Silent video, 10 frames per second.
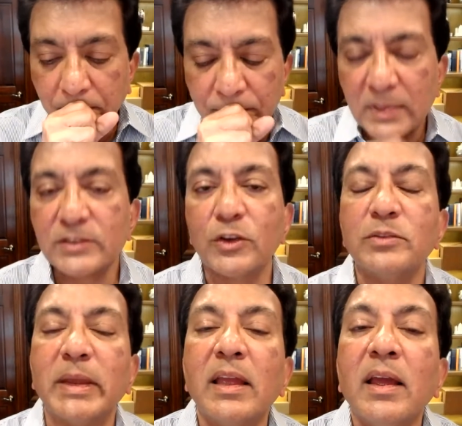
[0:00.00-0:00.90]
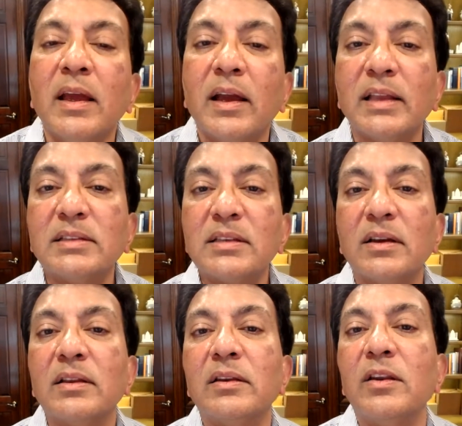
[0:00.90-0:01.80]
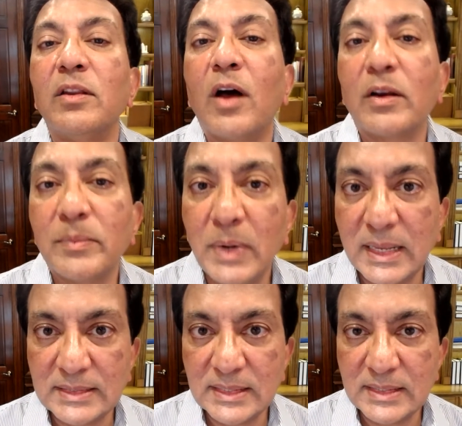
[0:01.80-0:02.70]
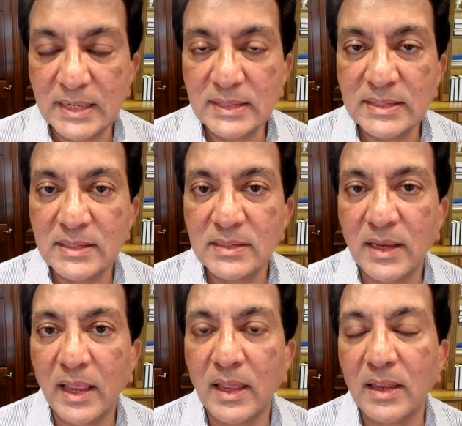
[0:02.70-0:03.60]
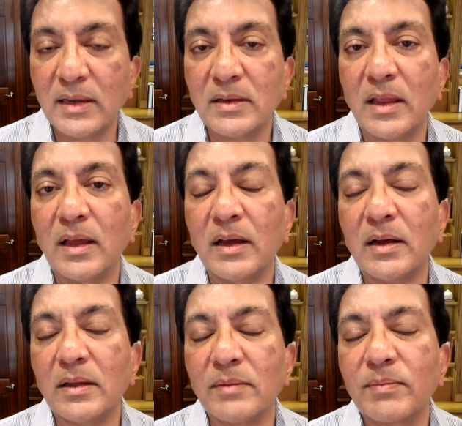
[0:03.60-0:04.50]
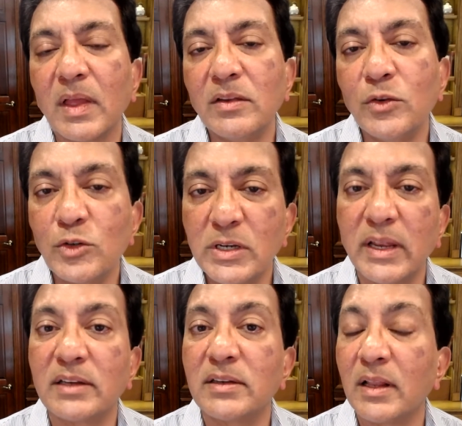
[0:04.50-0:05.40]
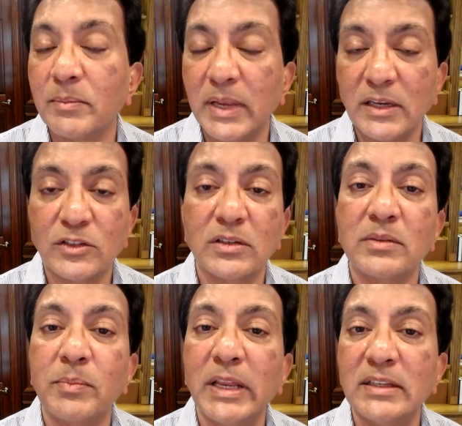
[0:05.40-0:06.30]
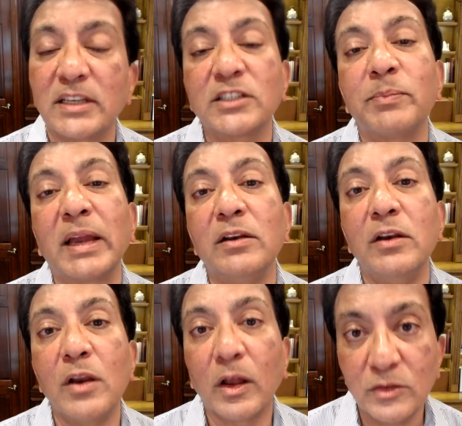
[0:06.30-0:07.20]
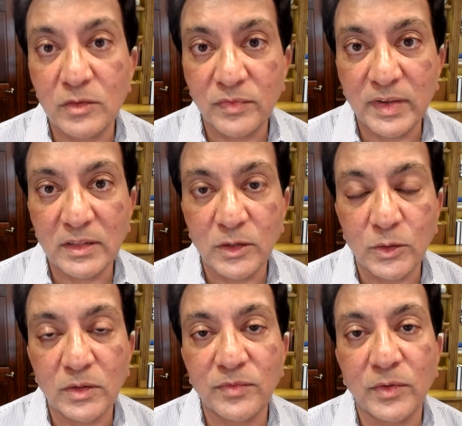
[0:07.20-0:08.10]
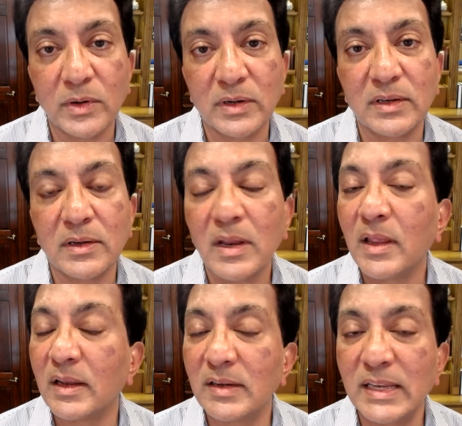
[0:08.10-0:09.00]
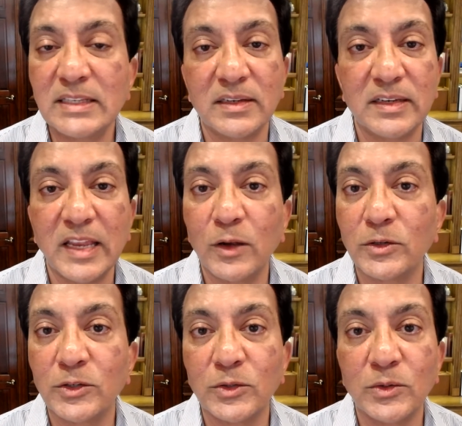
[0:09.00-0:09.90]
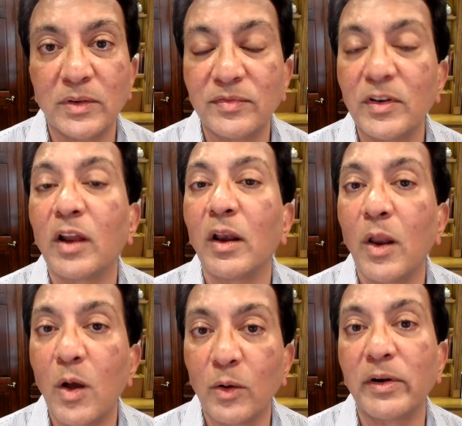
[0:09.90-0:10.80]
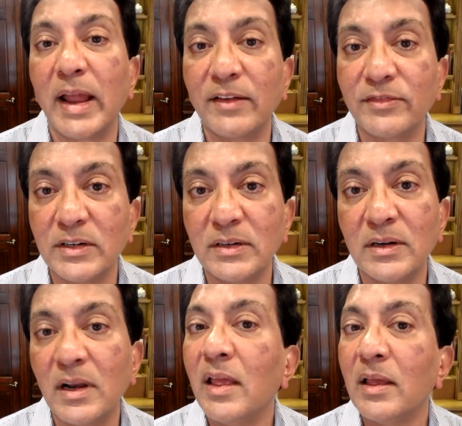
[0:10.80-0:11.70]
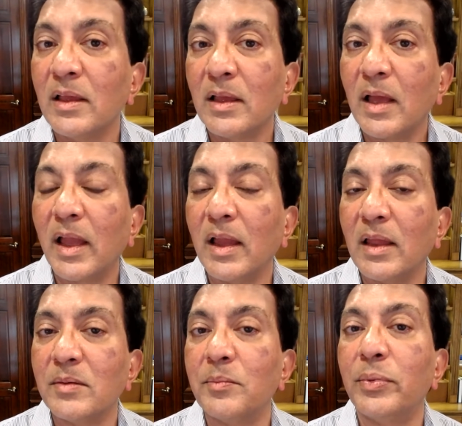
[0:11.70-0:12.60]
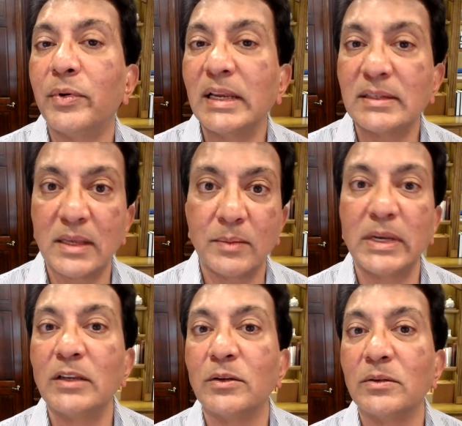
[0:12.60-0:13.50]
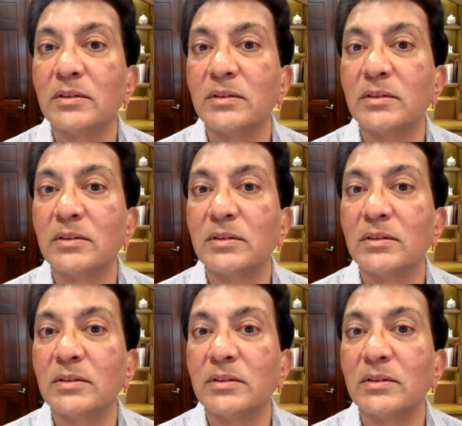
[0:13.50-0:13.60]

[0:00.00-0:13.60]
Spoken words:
Excuse me. It's not a pleasant test, and usually I tell patients, please expect not to feel good for at least a day or two, if not longer after, and bring somebody to